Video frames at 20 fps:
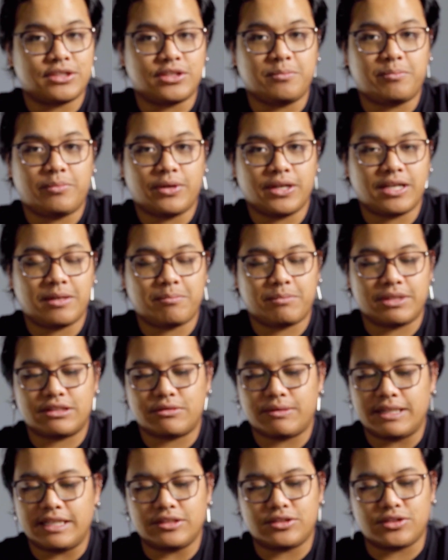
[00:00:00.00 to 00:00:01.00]
you put it
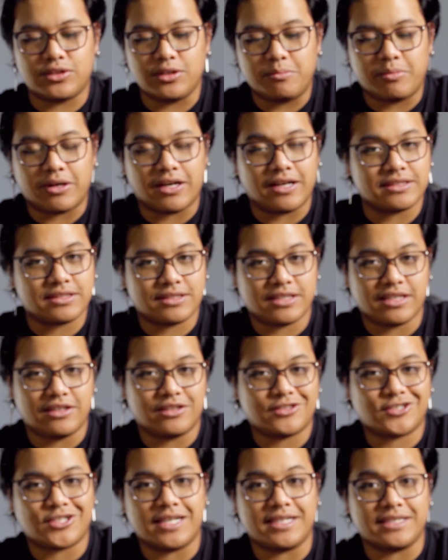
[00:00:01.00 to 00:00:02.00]
between two parts that you're
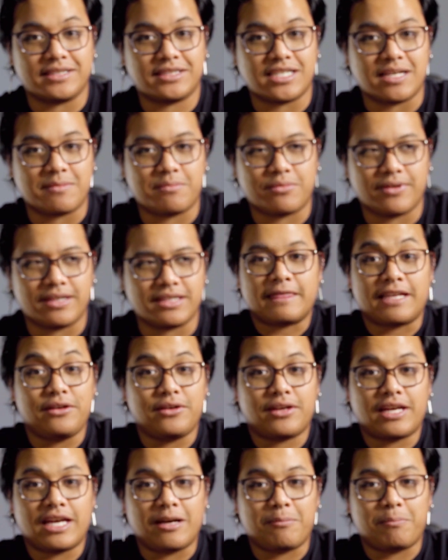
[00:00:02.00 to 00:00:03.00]
trying to separate that you
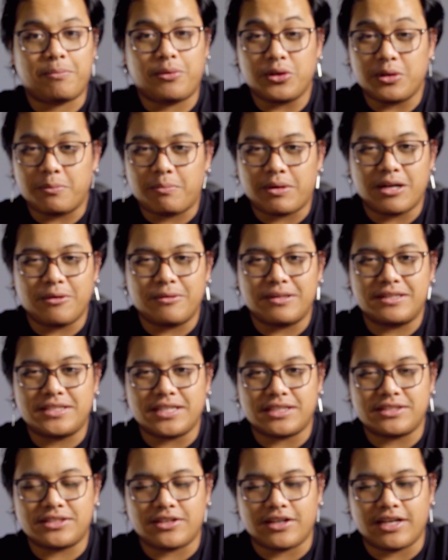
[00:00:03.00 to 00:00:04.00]
can't pull apart with
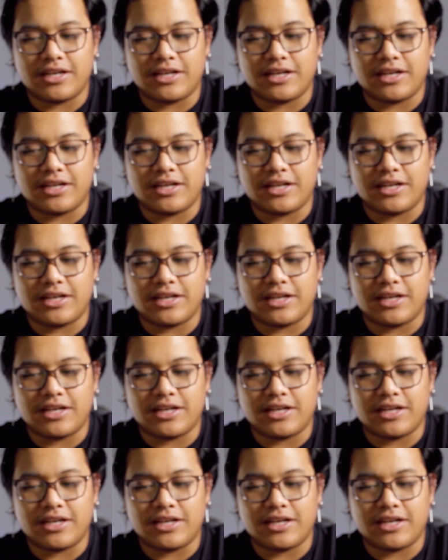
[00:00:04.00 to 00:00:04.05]
just your